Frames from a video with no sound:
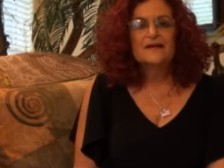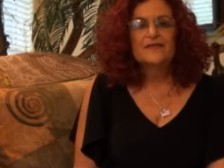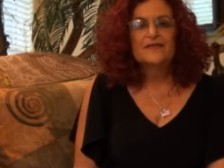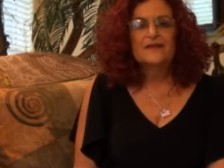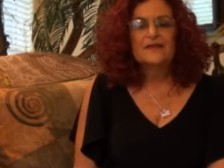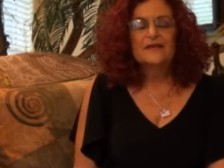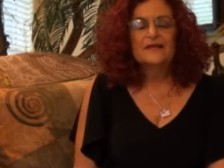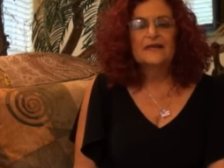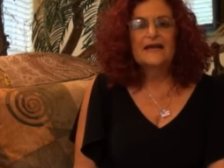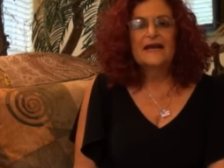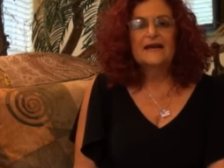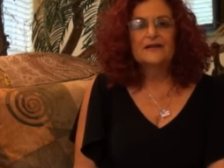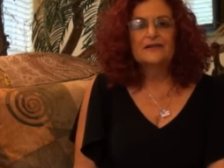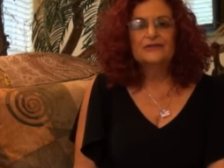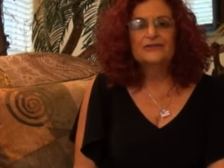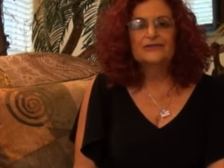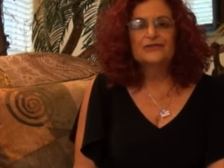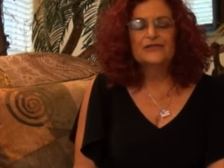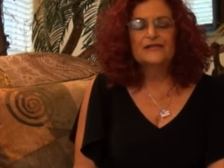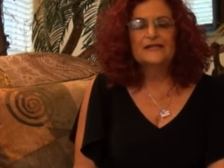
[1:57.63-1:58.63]
the
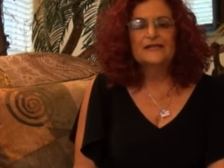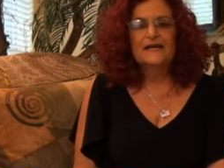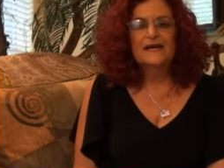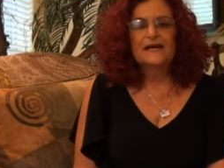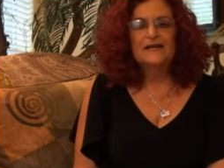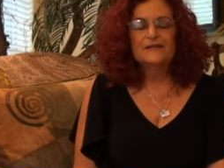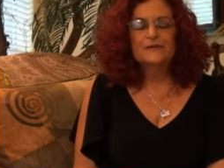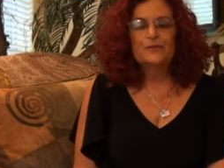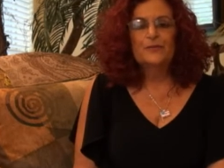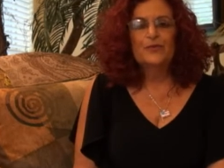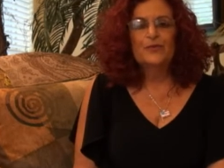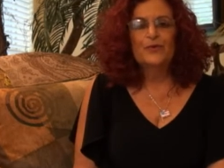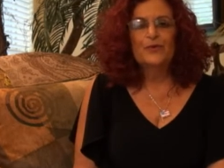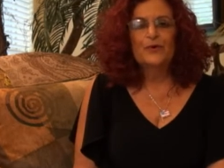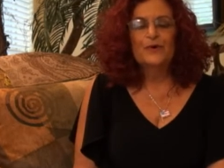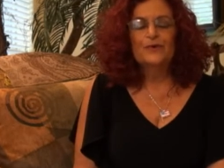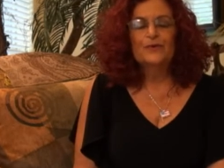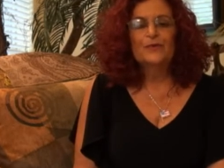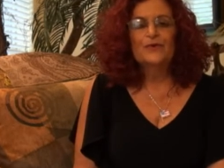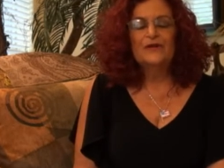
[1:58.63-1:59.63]
elderly and the
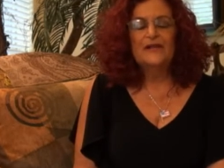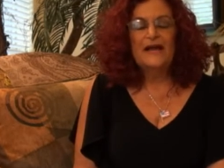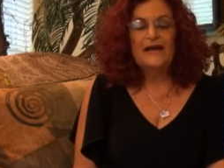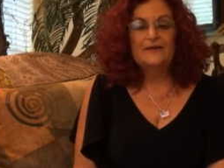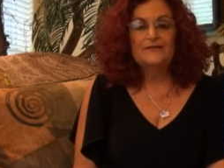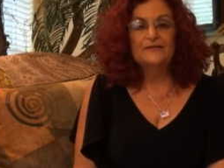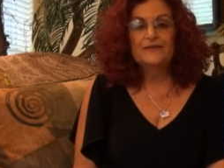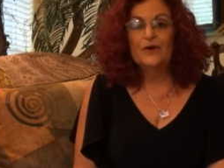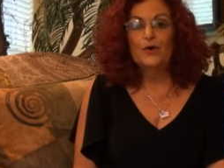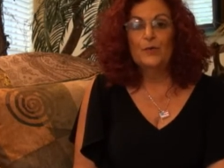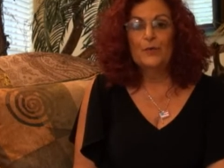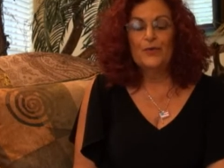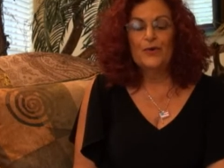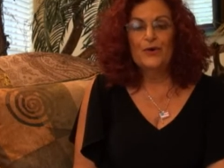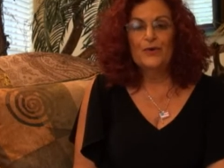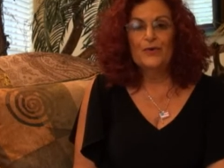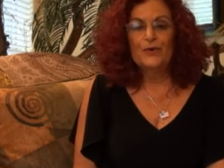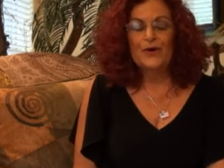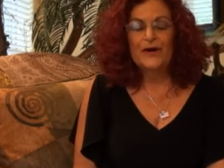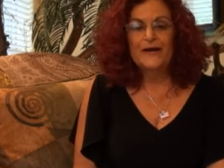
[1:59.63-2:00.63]
poor will have no
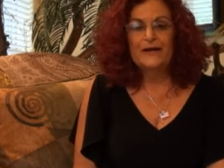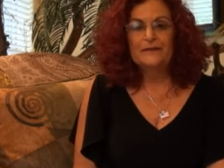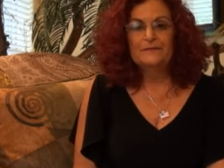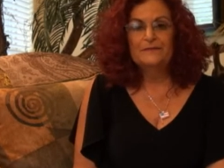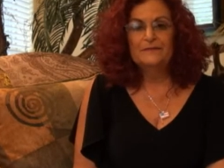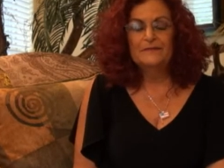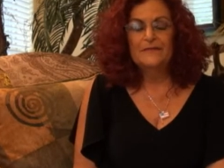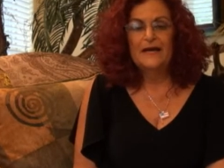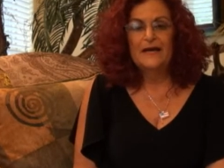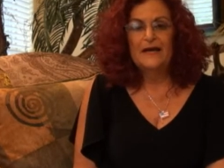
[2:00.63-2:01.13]
program,